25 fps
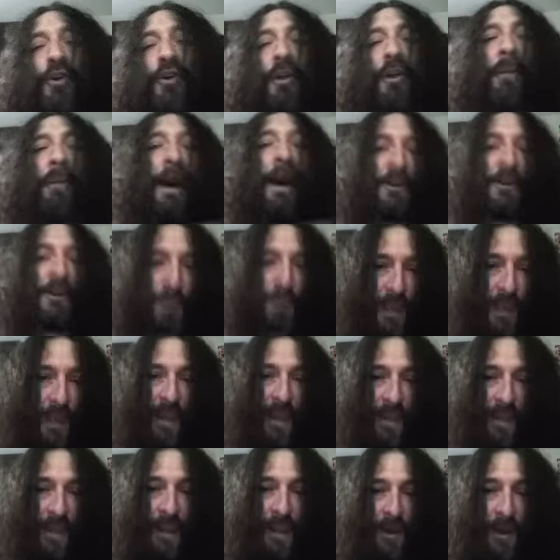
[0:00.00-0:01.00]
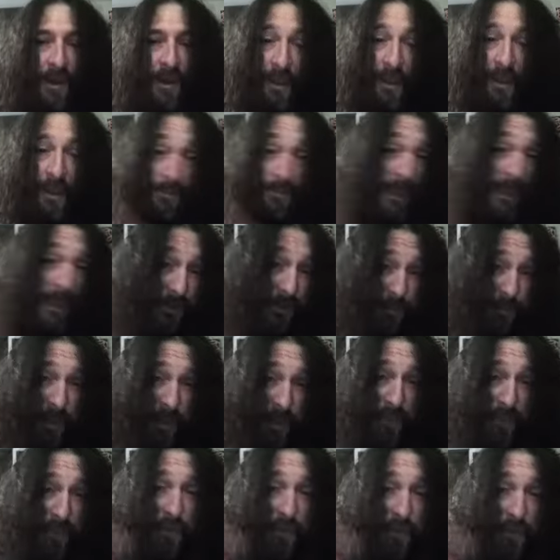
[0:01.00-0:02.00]
a mosh pit, and that's when they
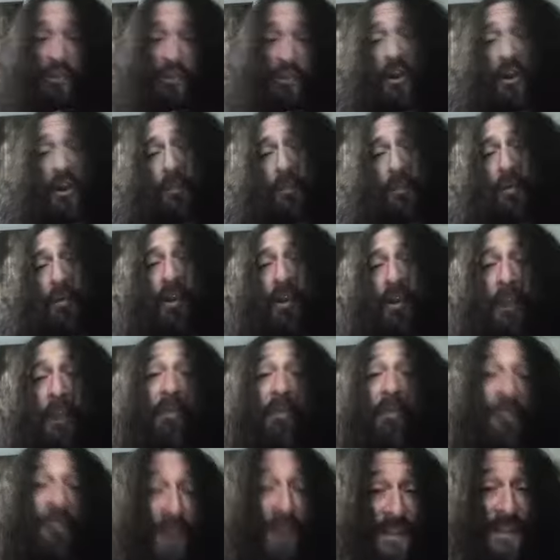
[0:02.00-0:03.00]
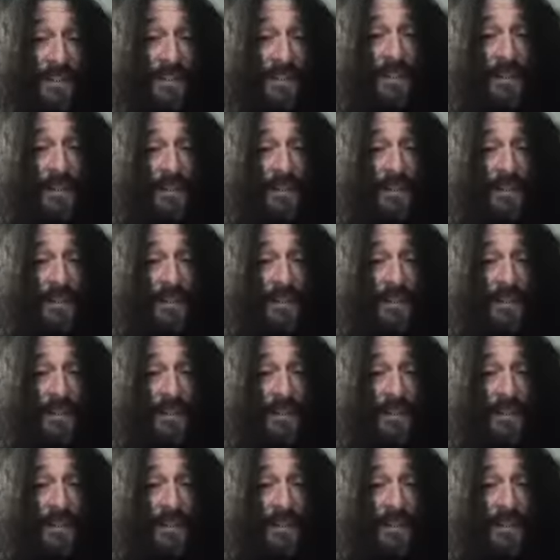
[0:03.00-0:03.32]
first started putting up a fence.